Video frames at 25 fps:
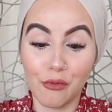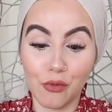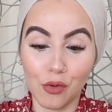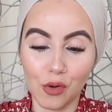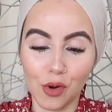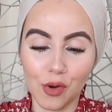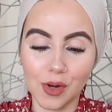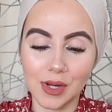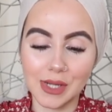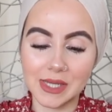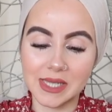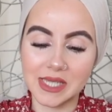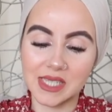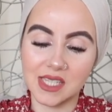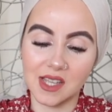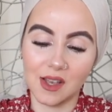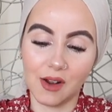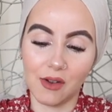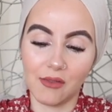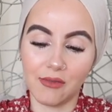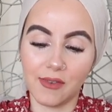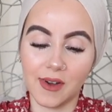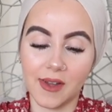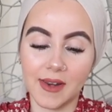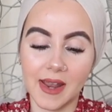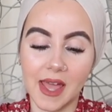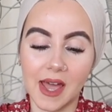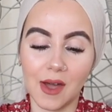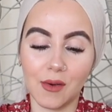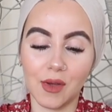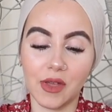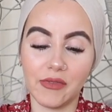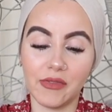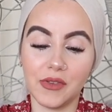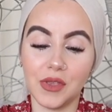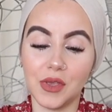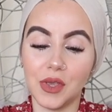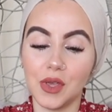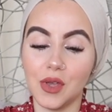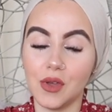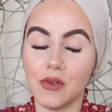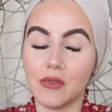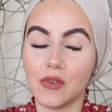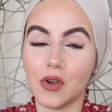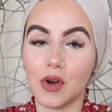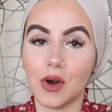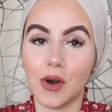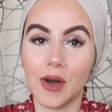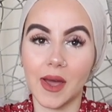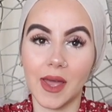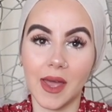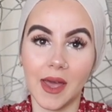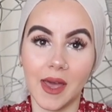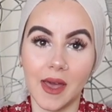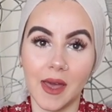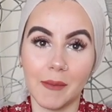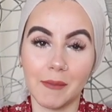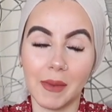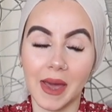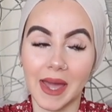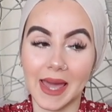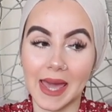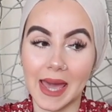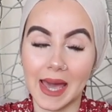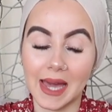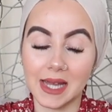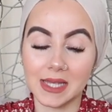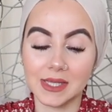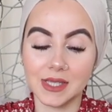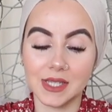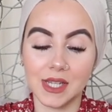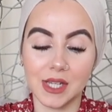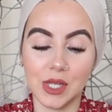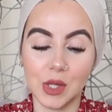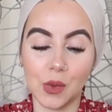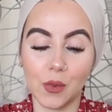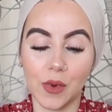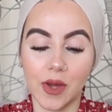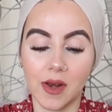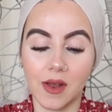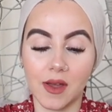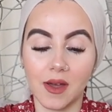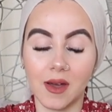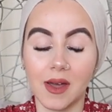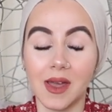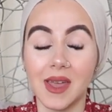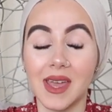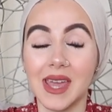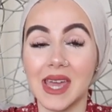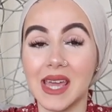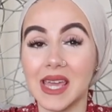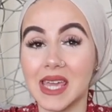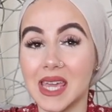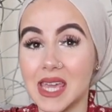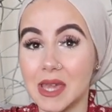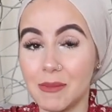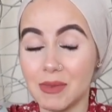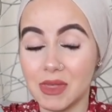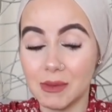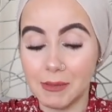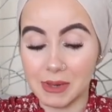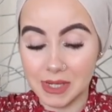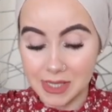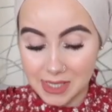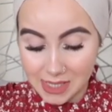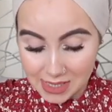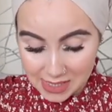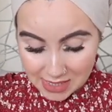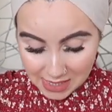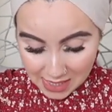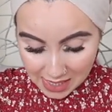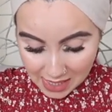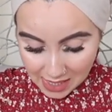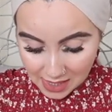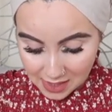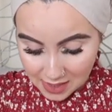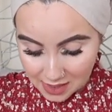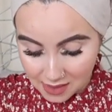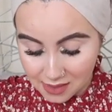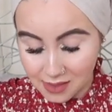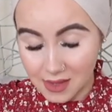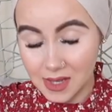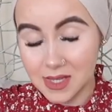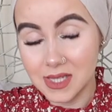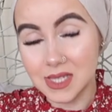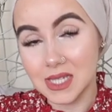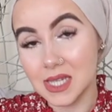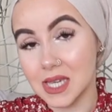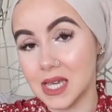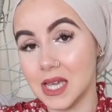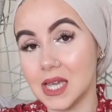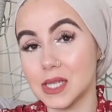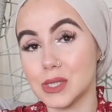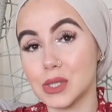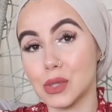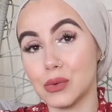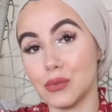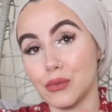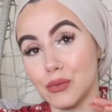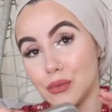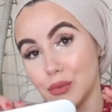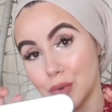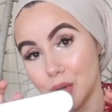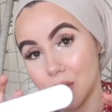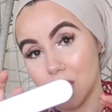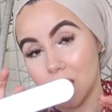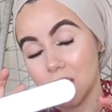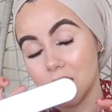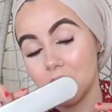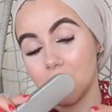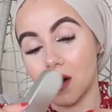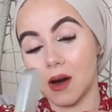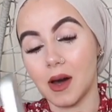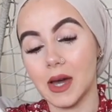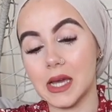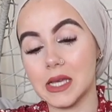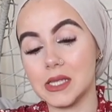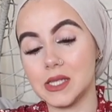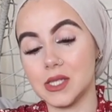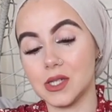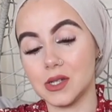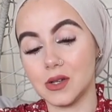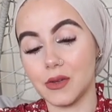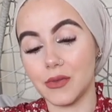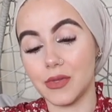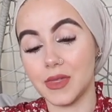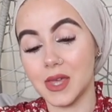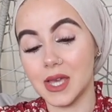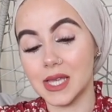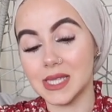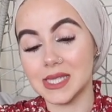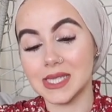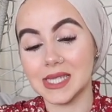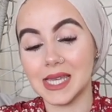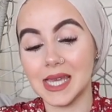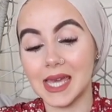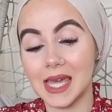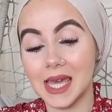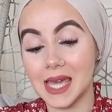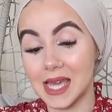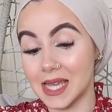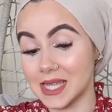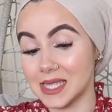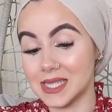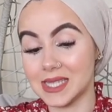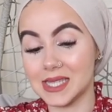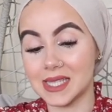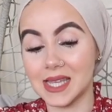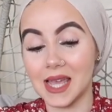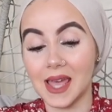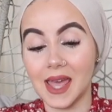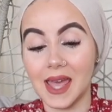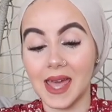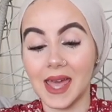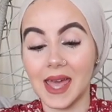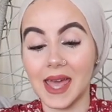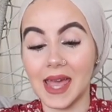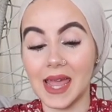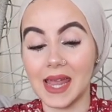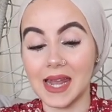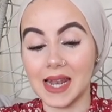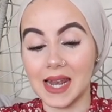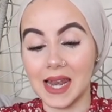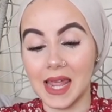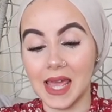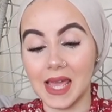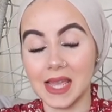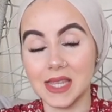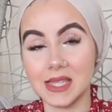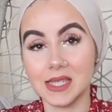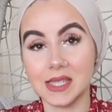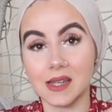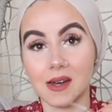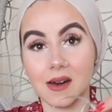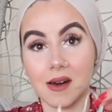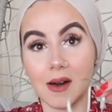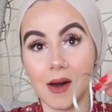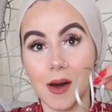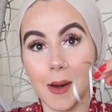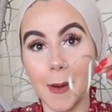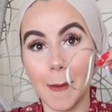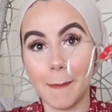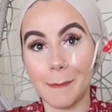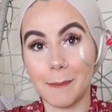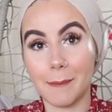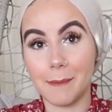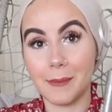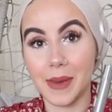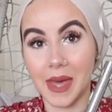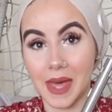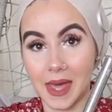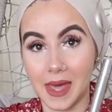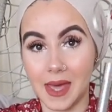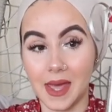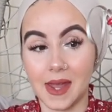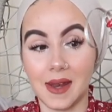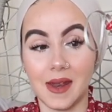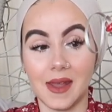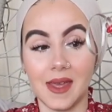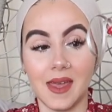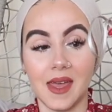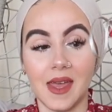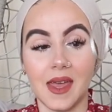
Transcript: for silver now if you've got um cat and you want to keep them entertained this is really ideal this is a laser pen